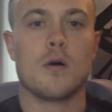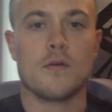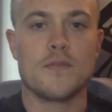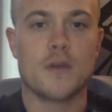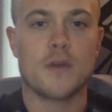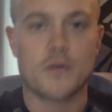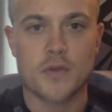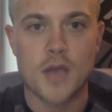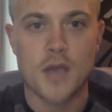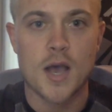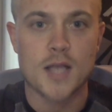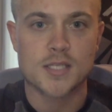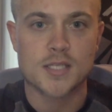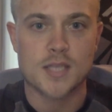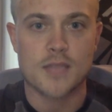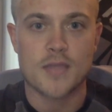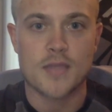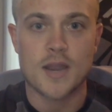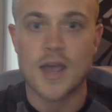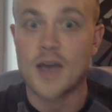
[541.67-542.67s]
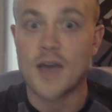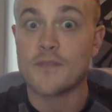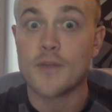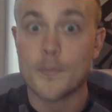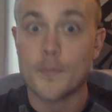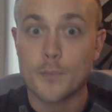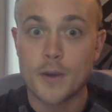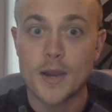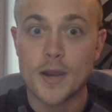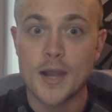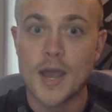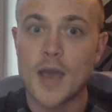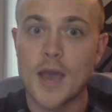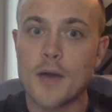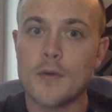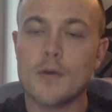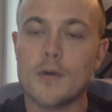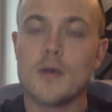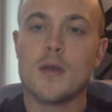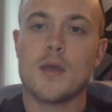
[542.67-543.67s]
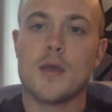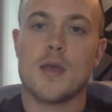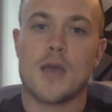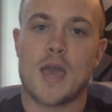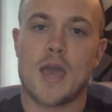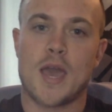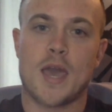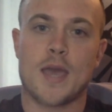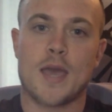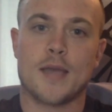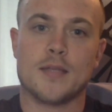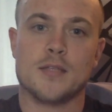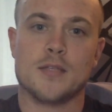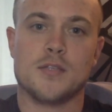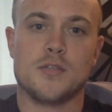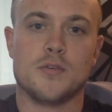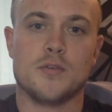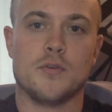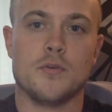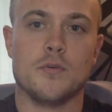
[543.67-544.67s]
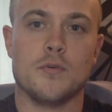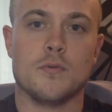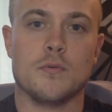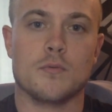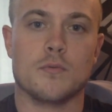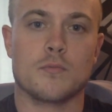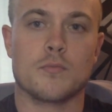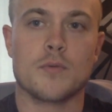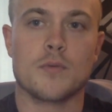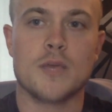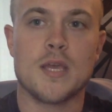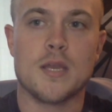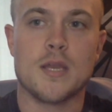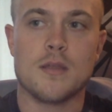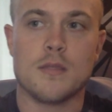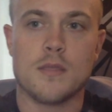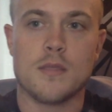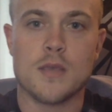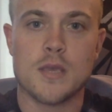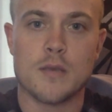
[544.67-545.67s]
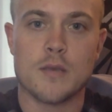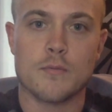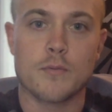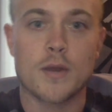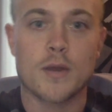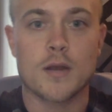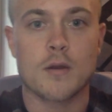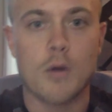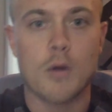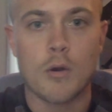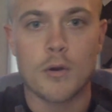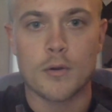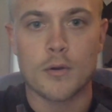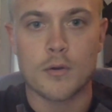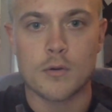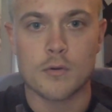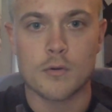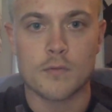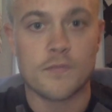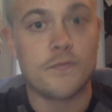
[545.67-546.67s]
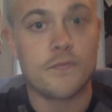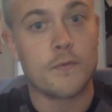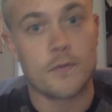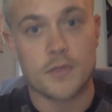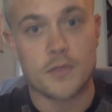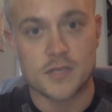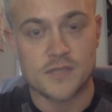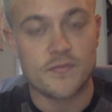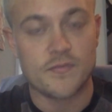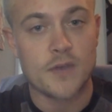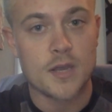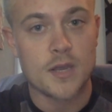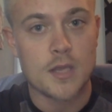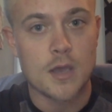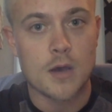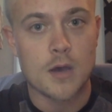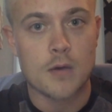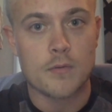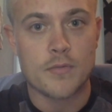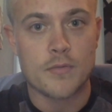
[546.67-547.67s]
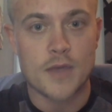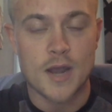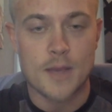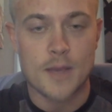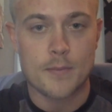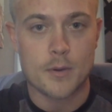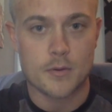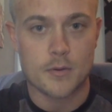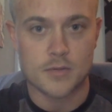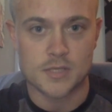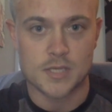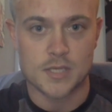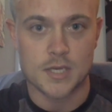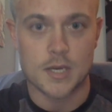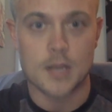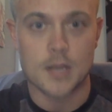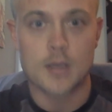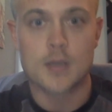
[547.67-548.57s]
the other content that I have up right now and to read the written article for this video that I posted.